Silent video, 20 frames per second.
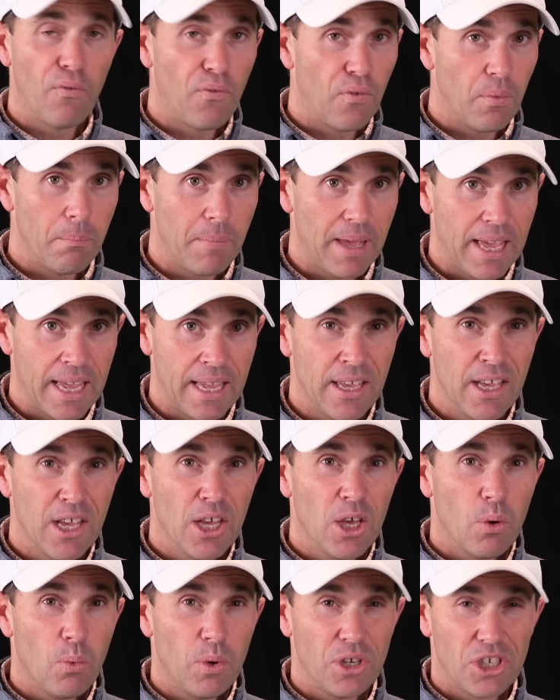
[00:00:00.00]
for me,
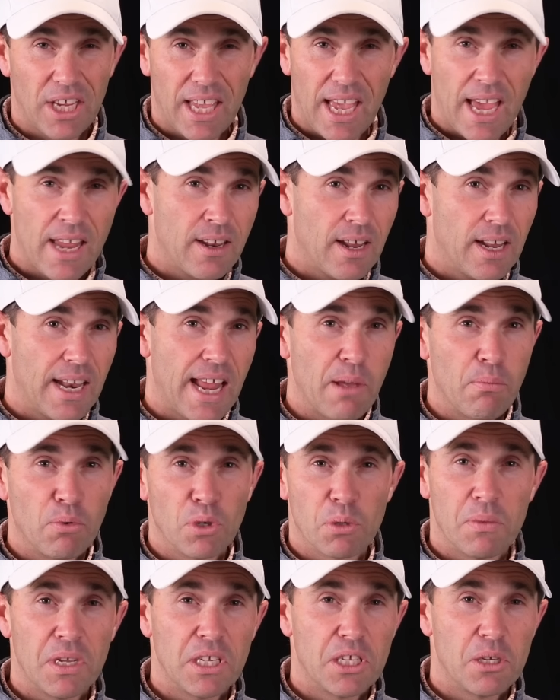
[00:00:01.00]
which again
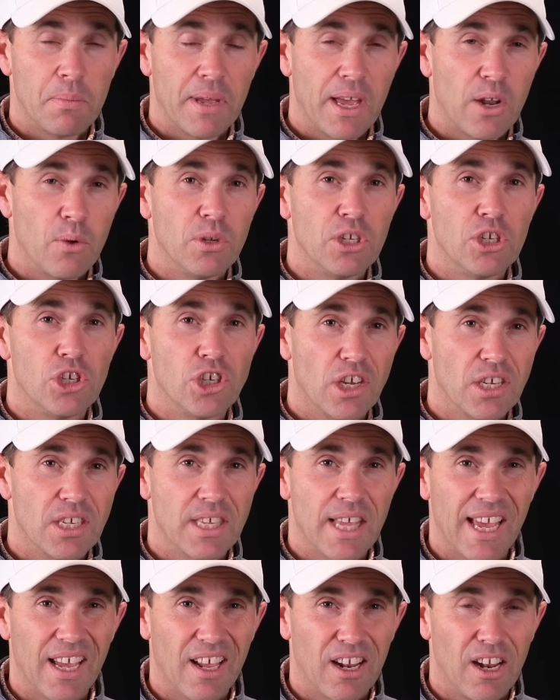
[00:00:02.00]
enables me to be able to adjust
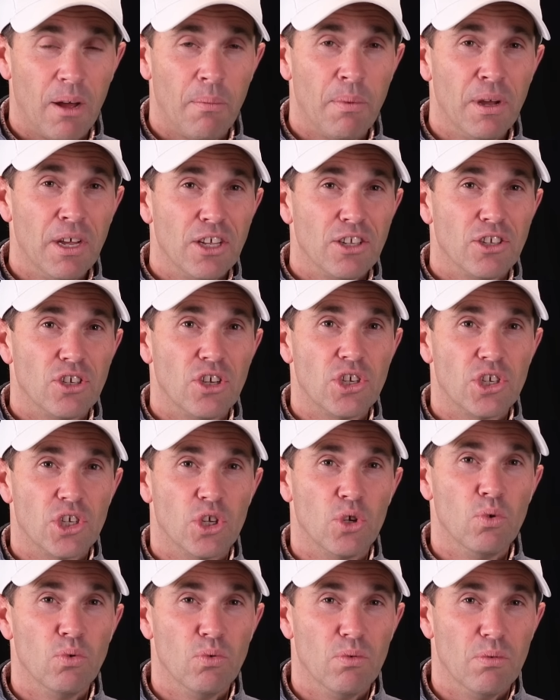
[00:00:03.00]
that club to
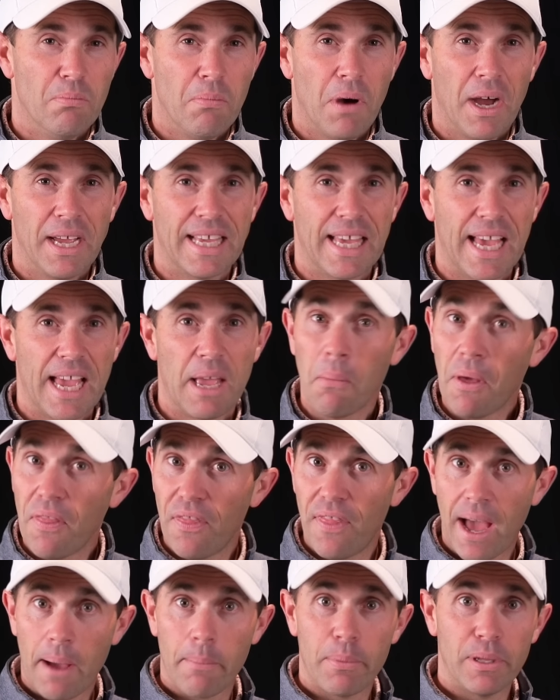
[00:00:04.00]
suit my game at
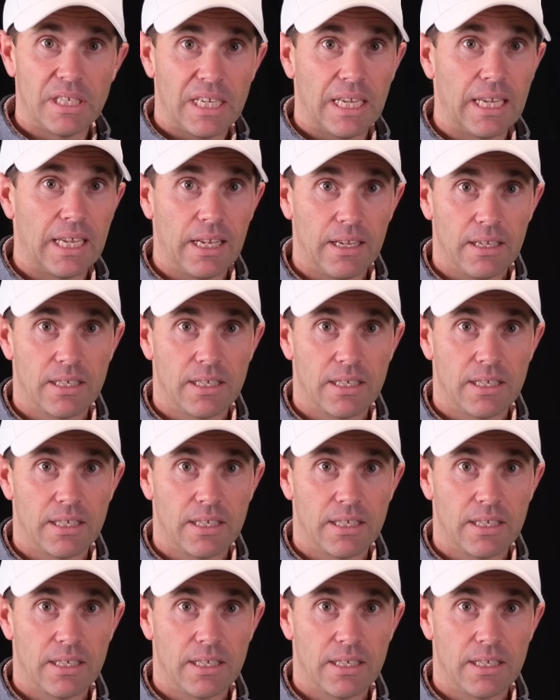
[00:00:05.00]
that particular